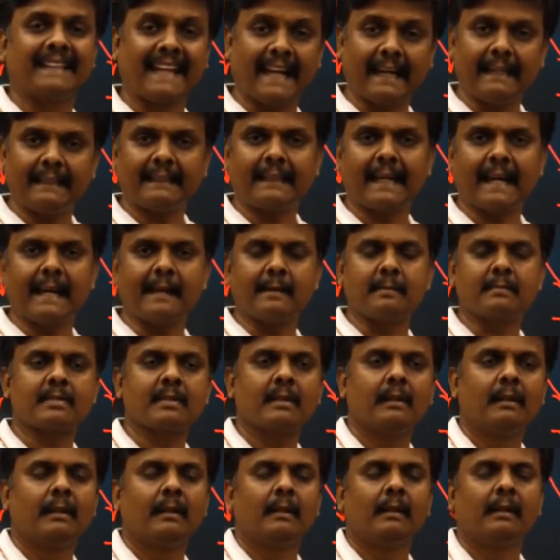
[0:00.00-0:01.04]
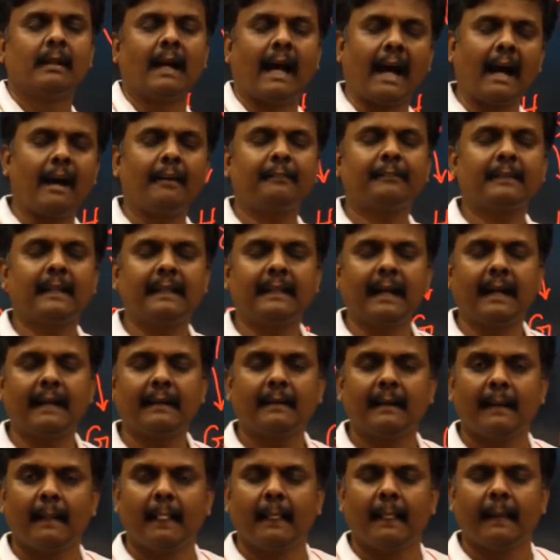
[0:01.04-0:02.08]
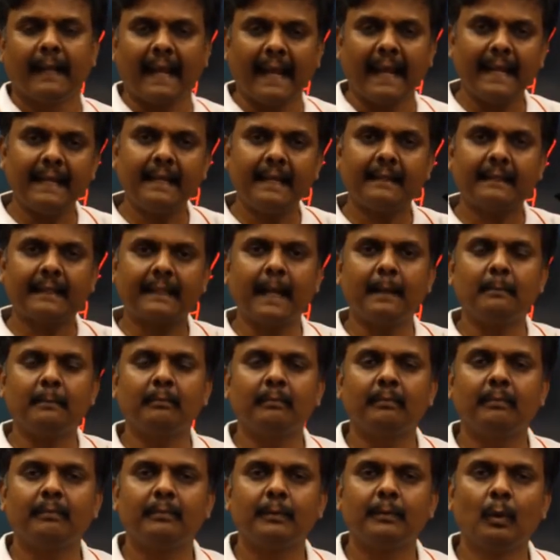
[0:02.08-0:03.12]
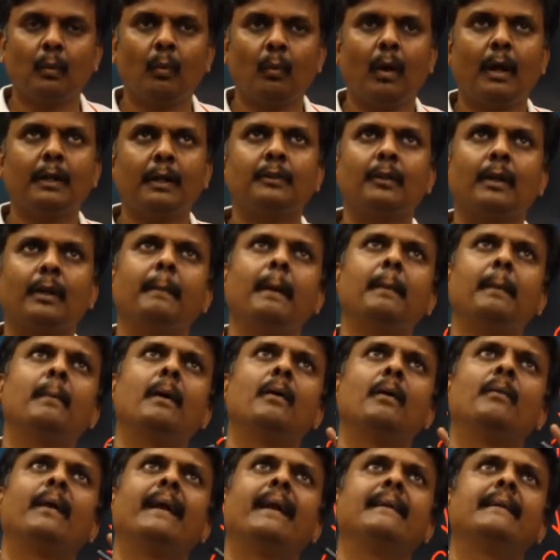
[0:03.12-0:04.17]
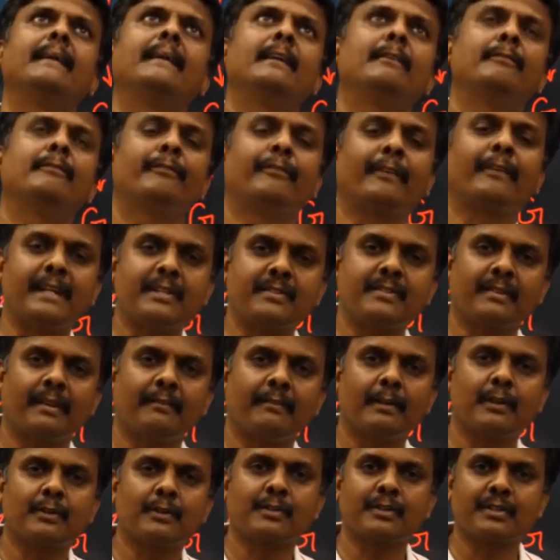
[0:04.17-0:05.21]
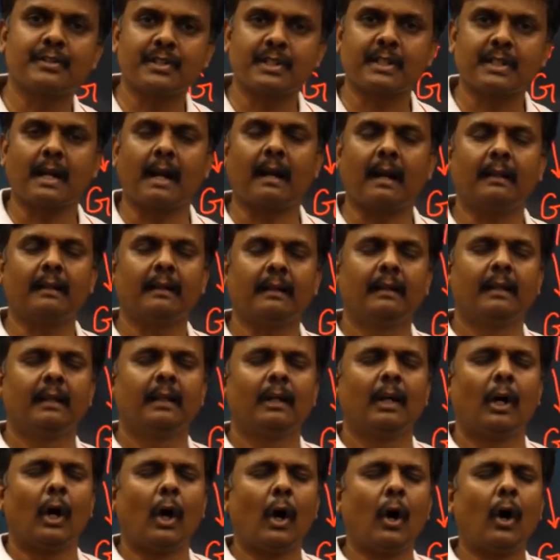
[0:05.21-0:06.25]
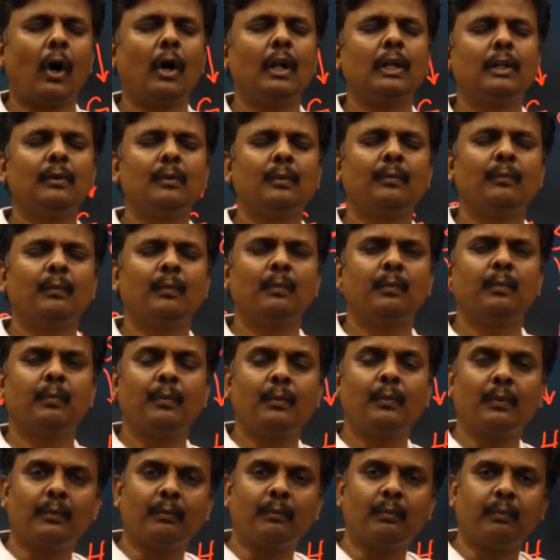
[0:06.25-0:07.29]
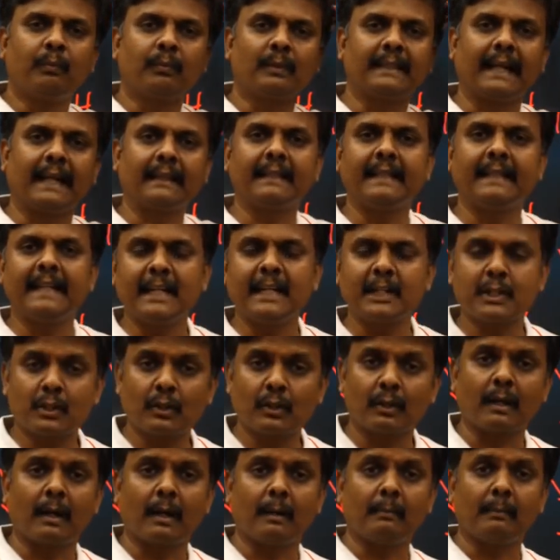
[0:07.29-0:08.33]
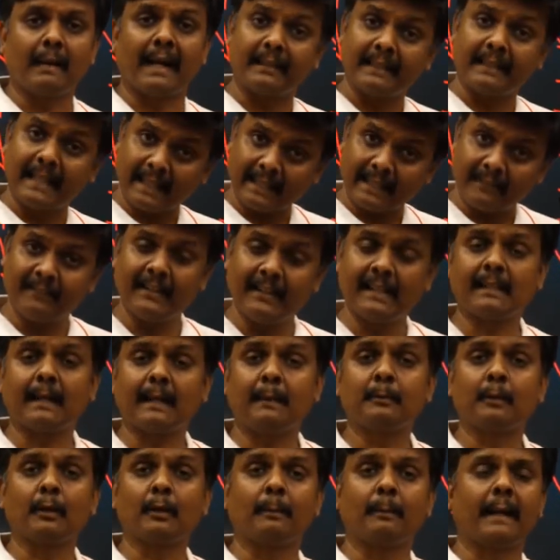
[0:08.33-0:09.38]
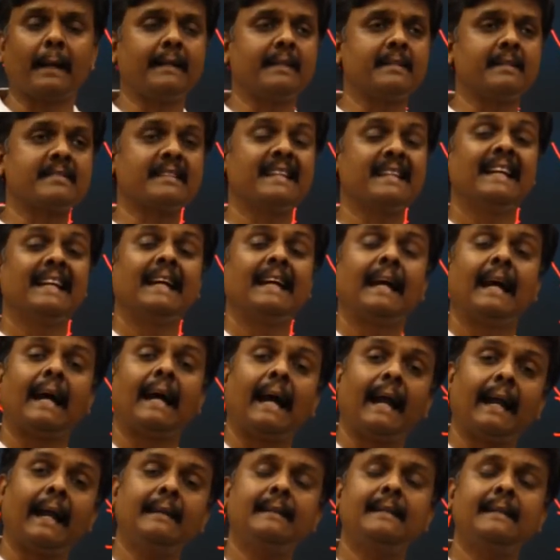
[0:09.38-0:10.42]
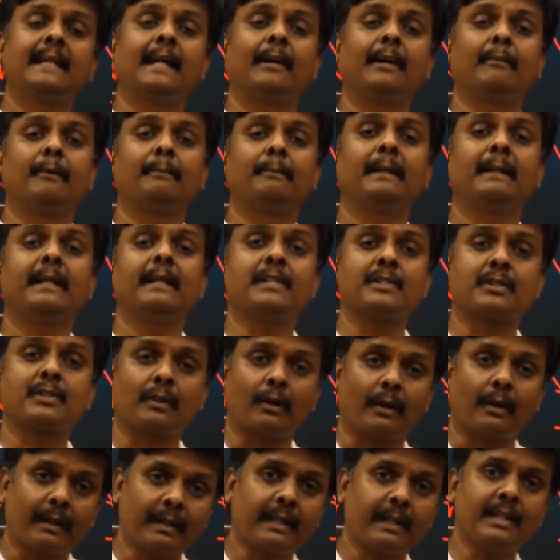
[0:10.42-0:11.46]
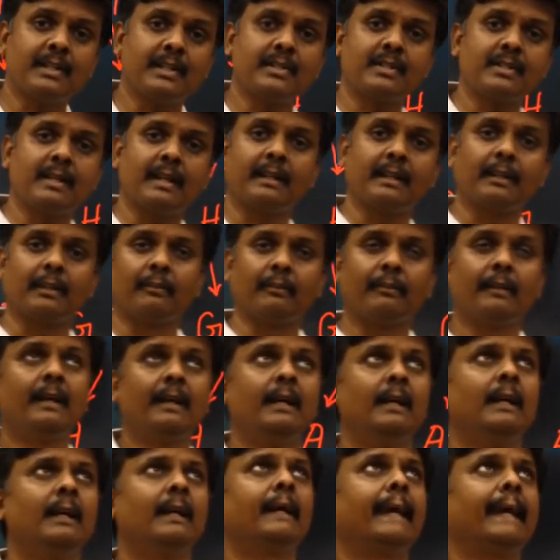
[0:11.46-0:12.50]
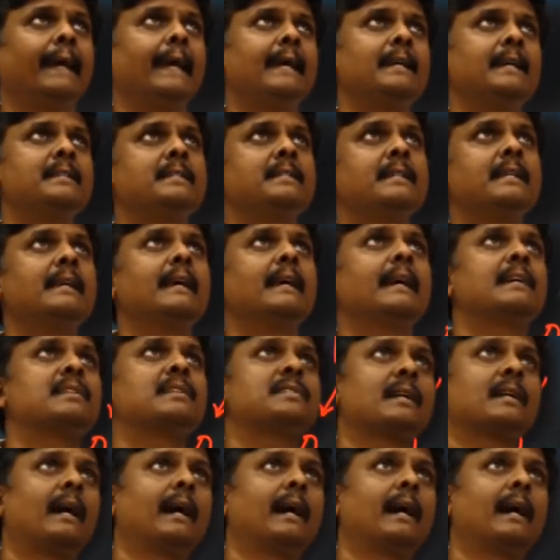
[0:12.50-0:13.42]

ten times, after that, anytime you want to remember when did French Revolution start, all you that needs to come and that will come to your mind is Anti-Government Historic Initiative. AGHI,